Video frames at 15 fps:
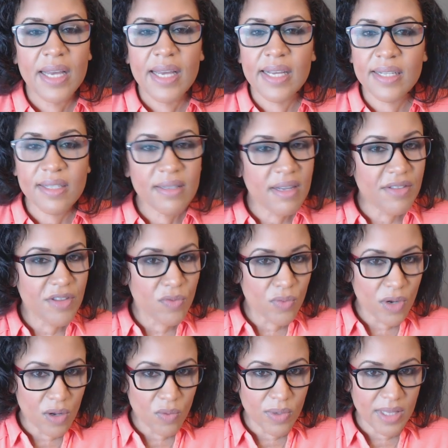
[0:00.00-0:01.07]
It's nothing
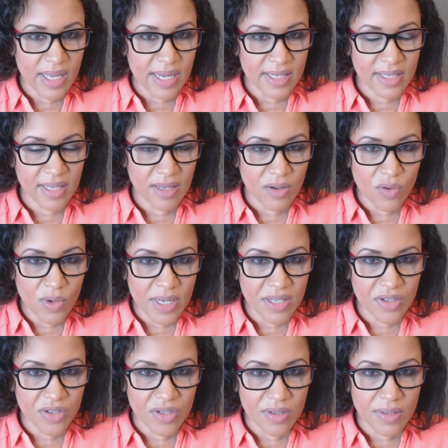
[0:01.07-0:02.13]
wrong with asking
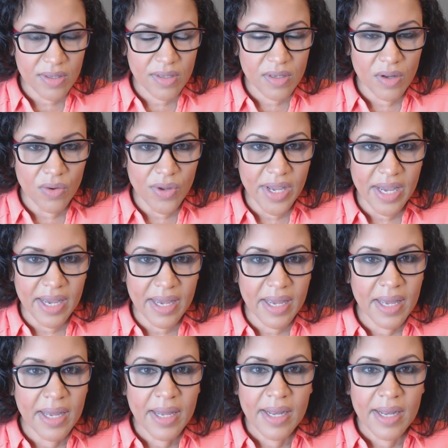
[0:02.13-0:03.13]
questions. Okay.